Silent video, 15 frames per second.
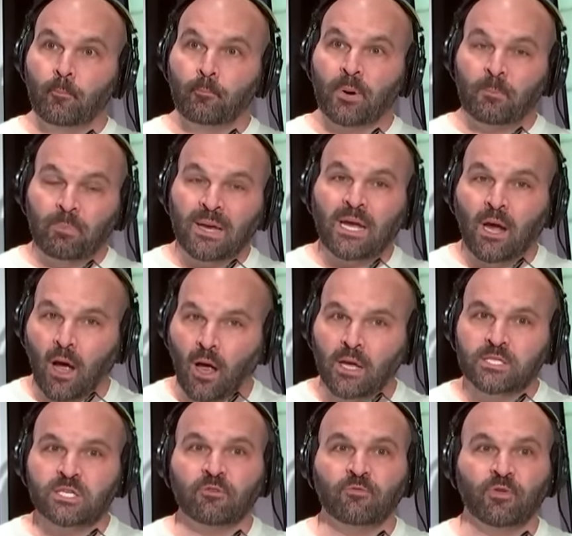But
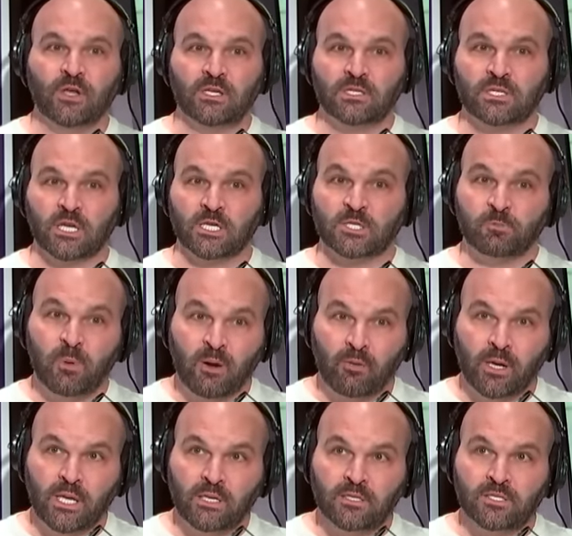because of his
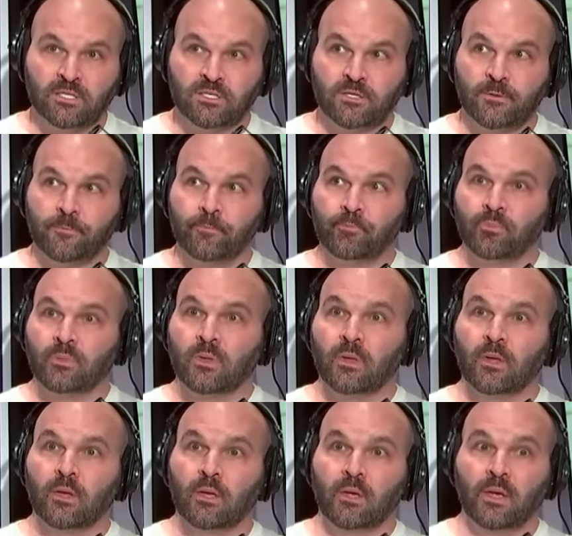experience,
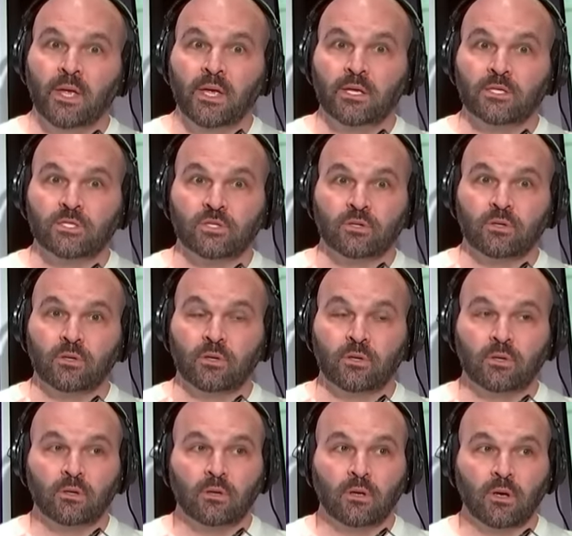his
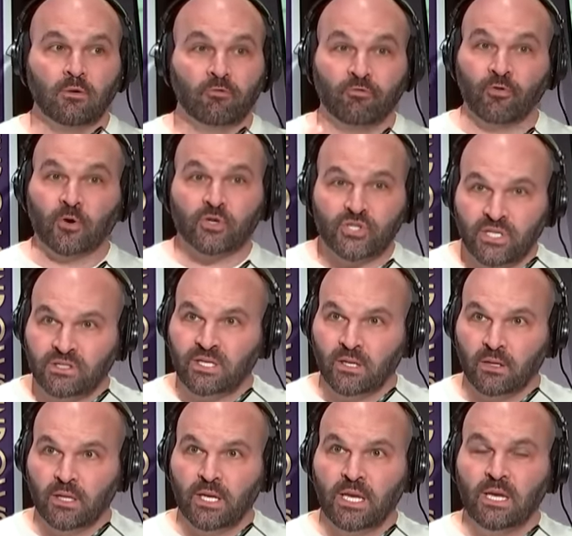
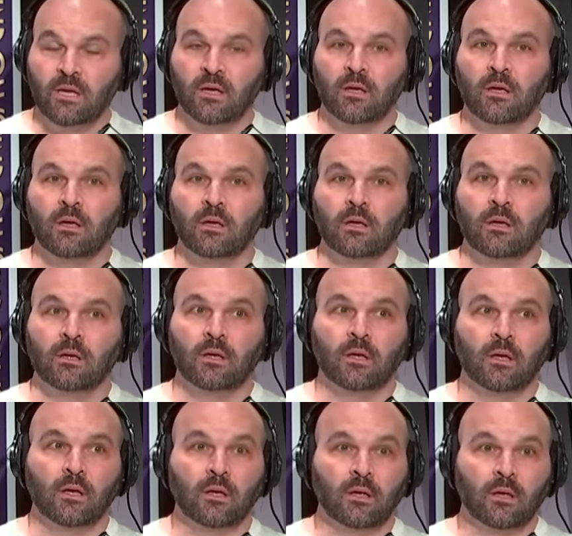versatility,
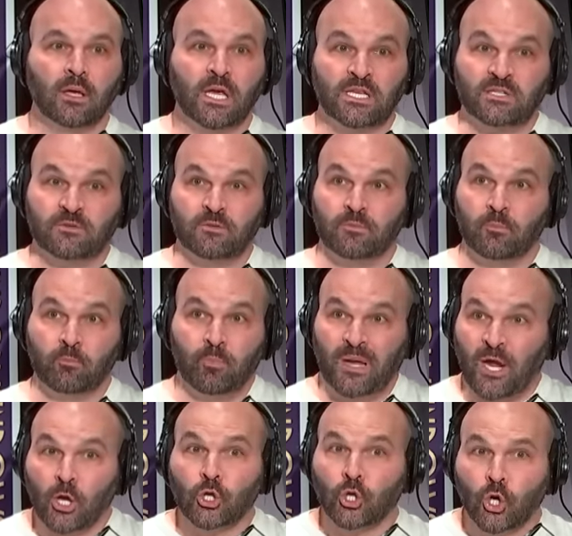his
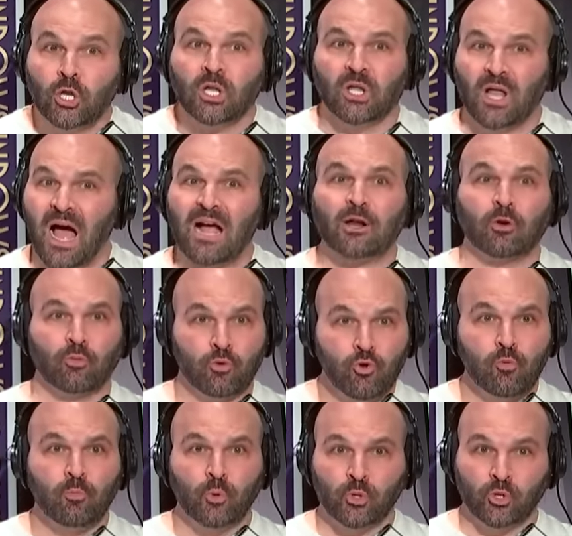being a good locker
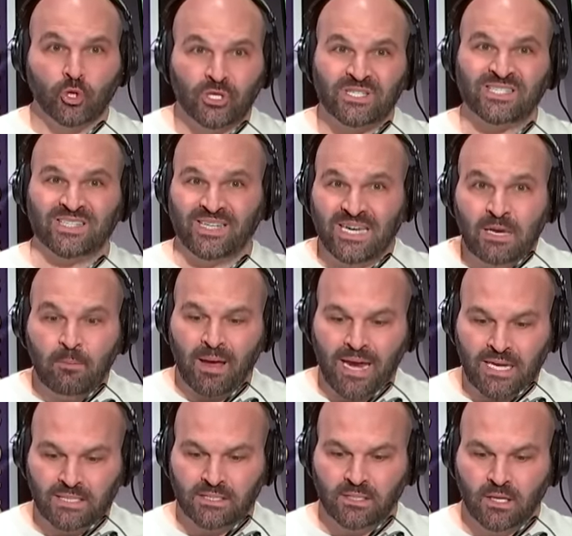room, but good
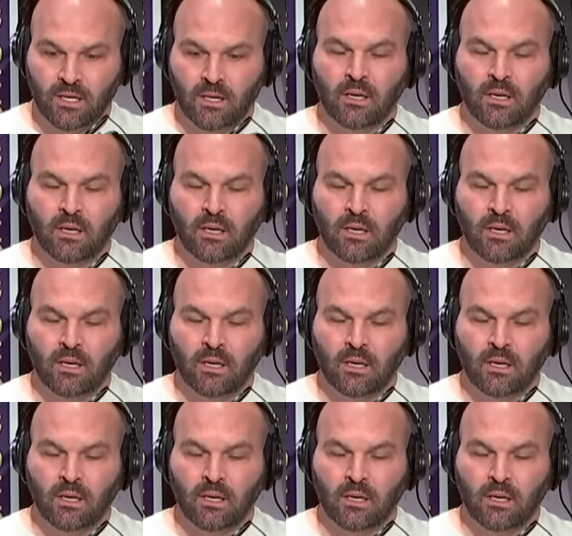teammate,